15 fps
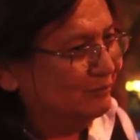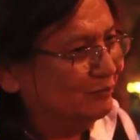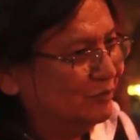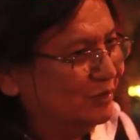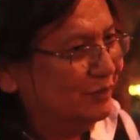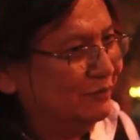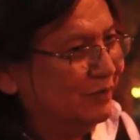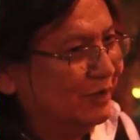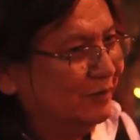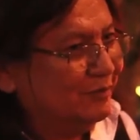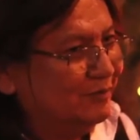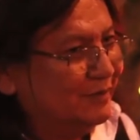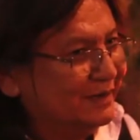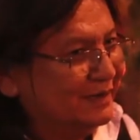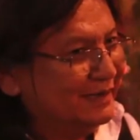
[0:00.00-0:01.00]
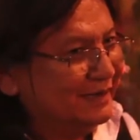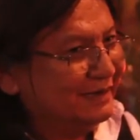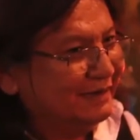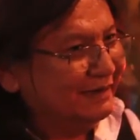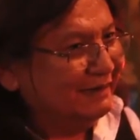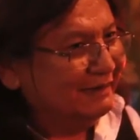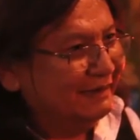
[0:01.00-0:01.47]
development that
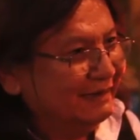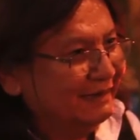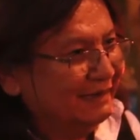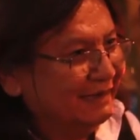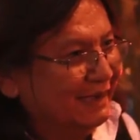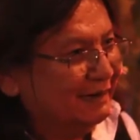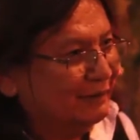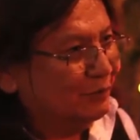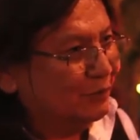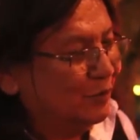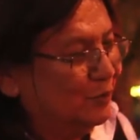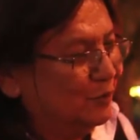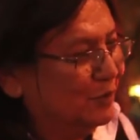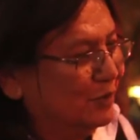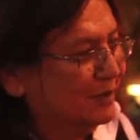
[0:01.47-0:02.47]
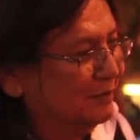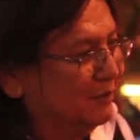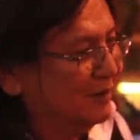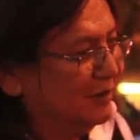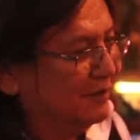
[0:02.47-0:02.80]
and growth on the part of